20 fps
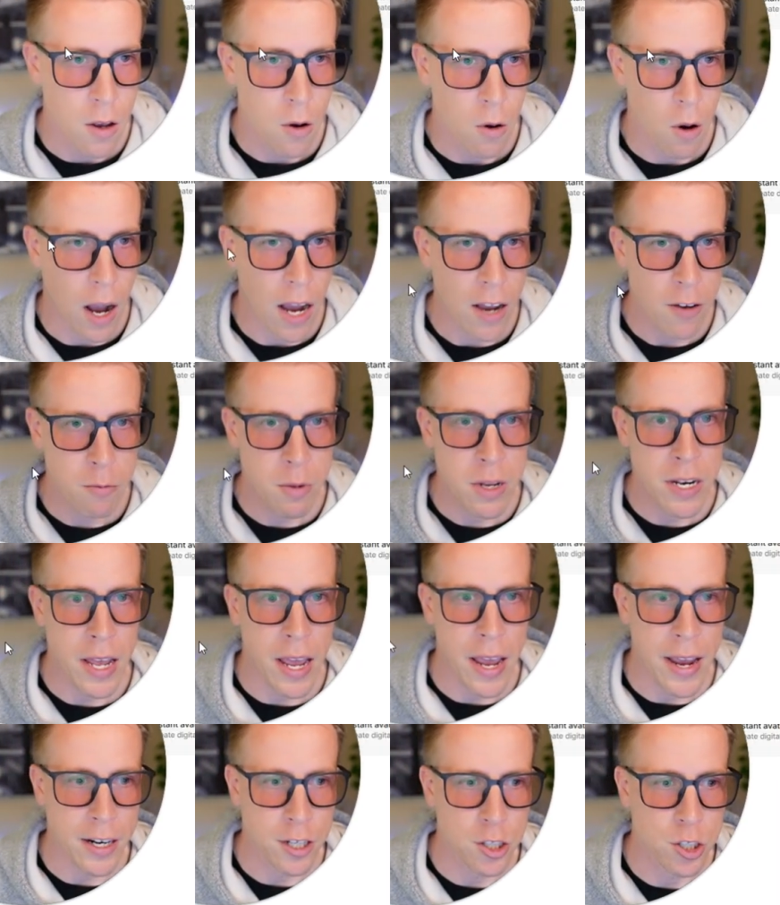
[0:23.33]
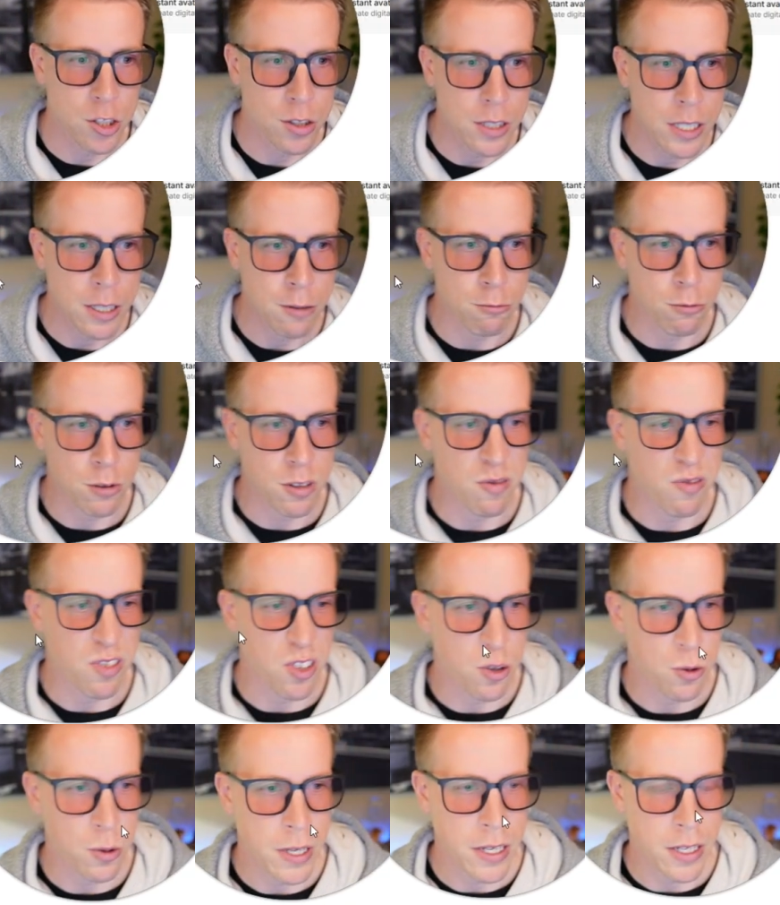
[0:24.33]
I've been actually
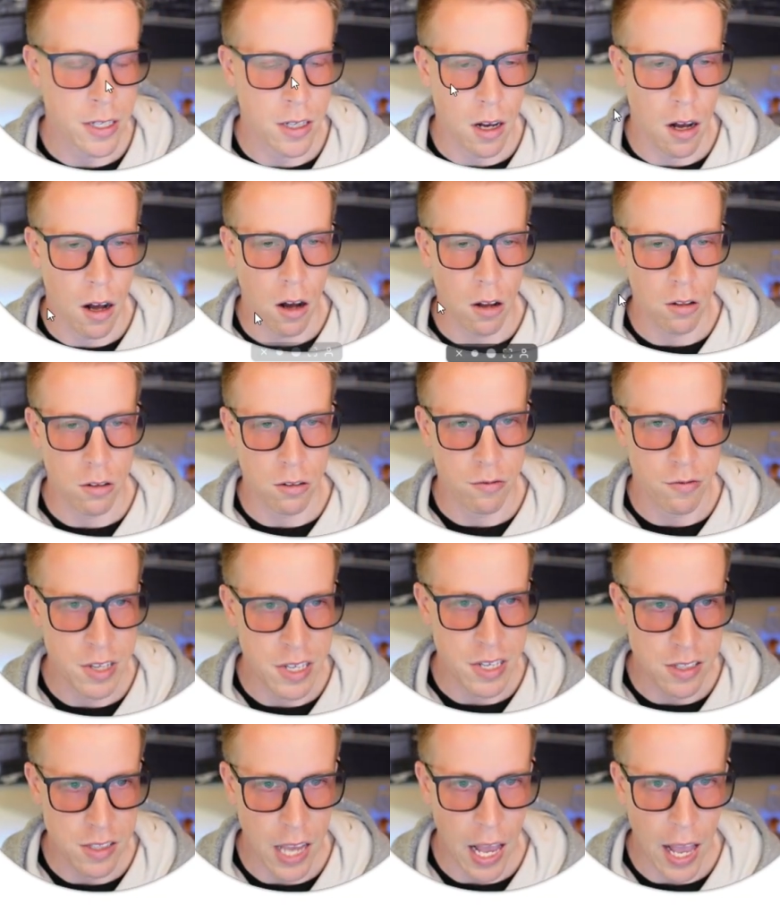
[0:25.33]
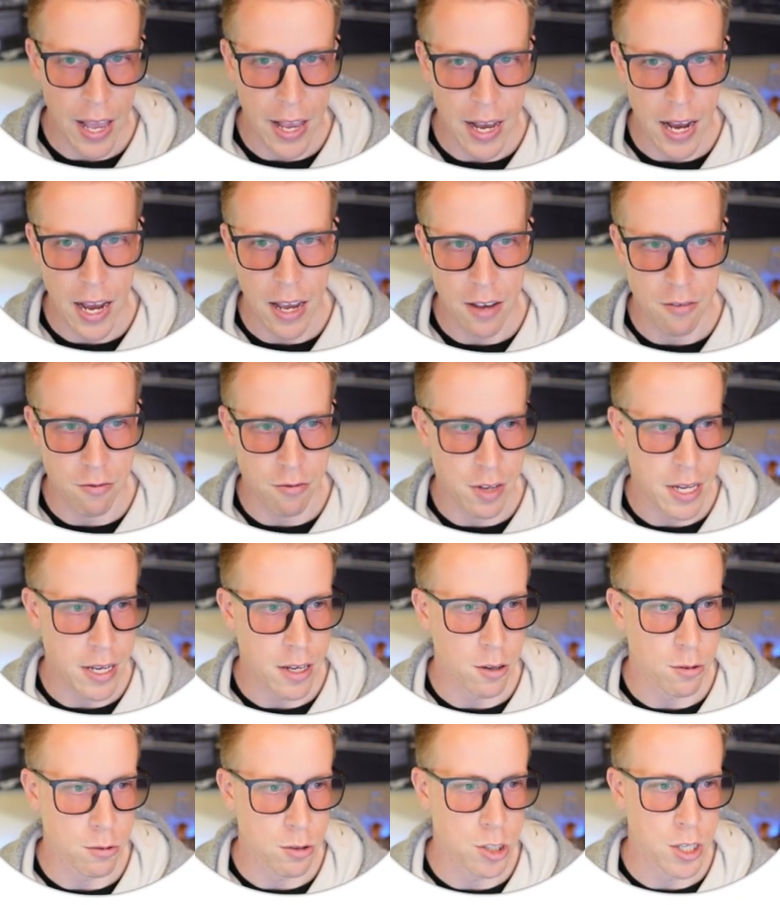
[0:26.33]
reviewing all of these AI
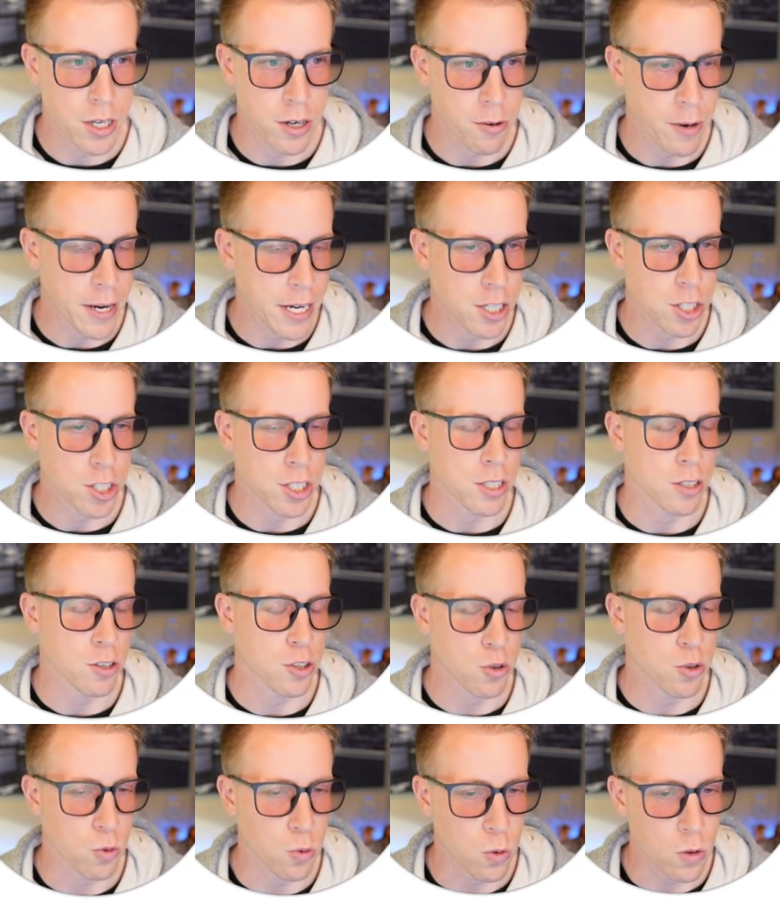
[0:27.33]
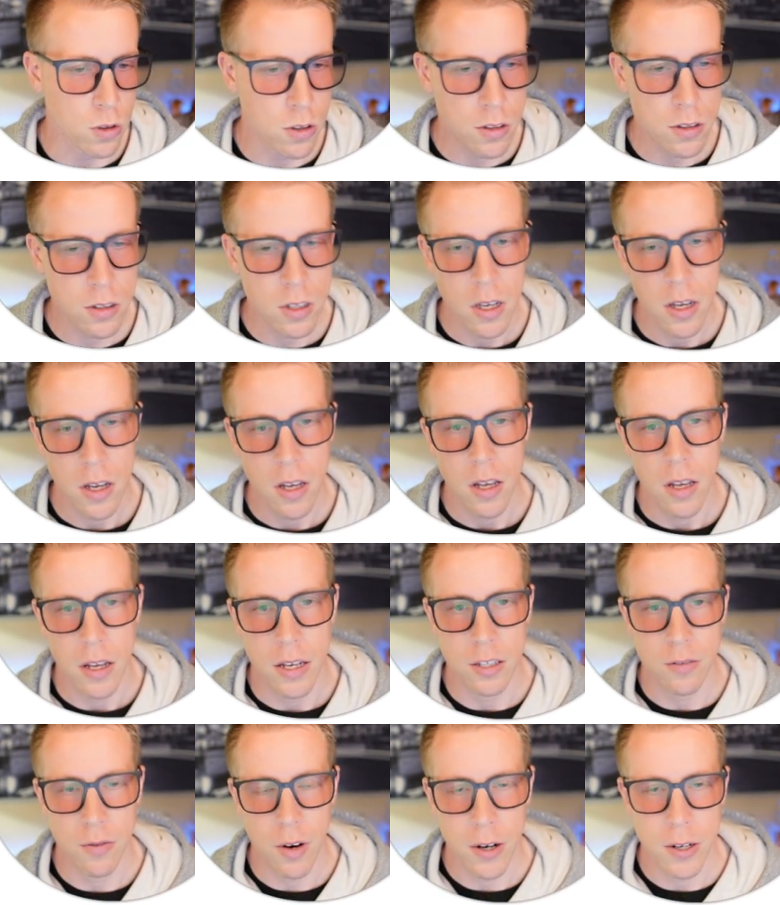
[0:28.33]
video generation tools
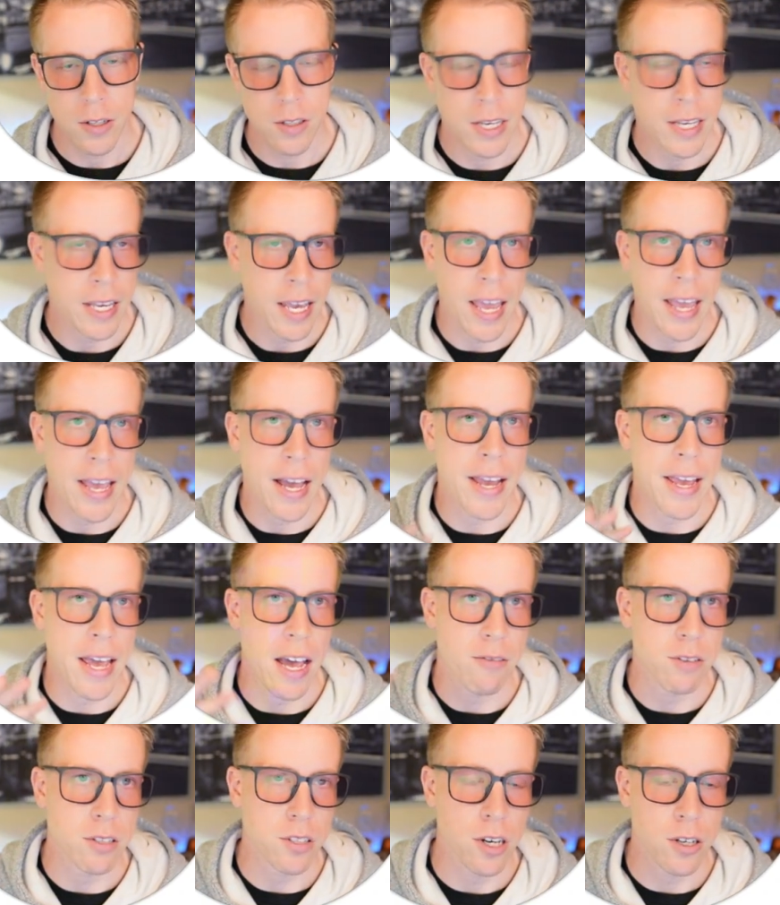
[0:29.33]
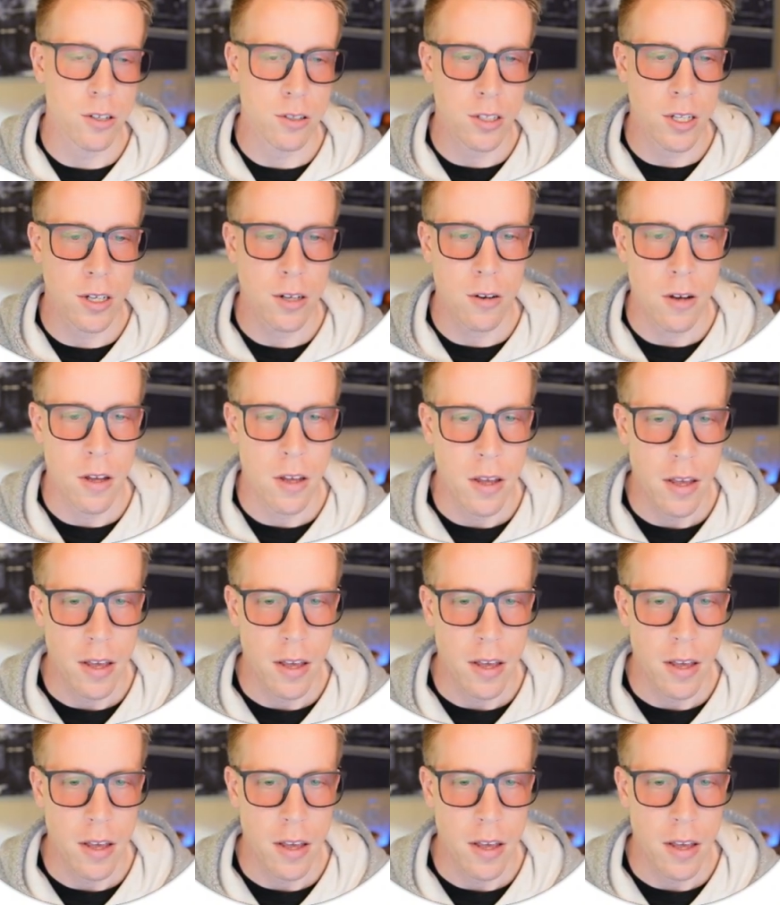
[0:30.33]
as far as like AI avatars go,